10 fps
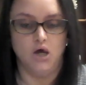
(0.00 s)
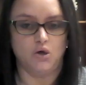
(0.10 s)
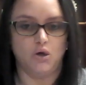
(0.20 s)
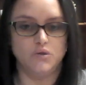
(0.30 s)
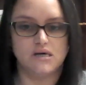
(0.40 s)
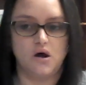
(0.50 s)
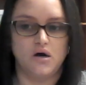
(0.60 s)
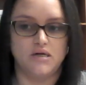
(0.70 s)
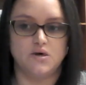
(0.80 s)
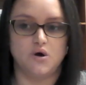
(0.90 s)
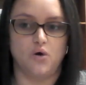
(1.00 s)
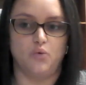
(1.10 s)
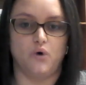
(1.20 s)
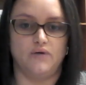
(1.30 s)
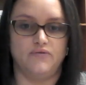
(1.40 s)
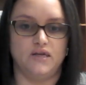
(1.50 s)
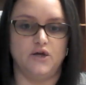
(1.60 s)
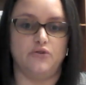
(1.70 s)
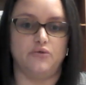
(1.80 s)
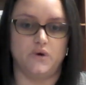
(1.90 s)
Closing costs are
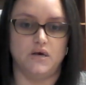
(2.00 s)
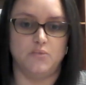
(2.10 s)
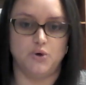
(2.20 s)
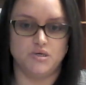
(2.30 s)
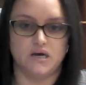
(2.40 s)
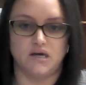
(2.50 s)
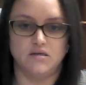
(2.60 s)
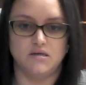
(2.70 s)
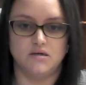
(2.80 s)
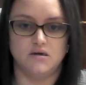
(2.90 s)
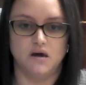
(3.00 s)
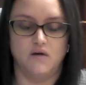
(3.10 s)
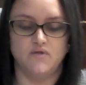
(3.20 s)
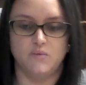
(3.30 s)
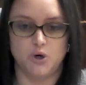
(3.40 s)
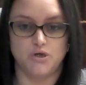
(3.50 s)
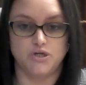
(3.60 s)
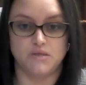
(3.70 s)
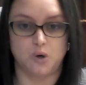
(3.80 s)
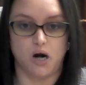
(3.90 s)
roughly 3% of the
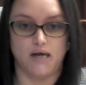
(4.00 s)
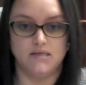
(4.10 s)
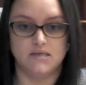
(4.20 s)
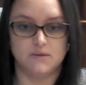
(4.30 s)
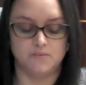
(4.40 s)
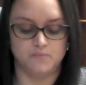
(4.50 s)
purchase price.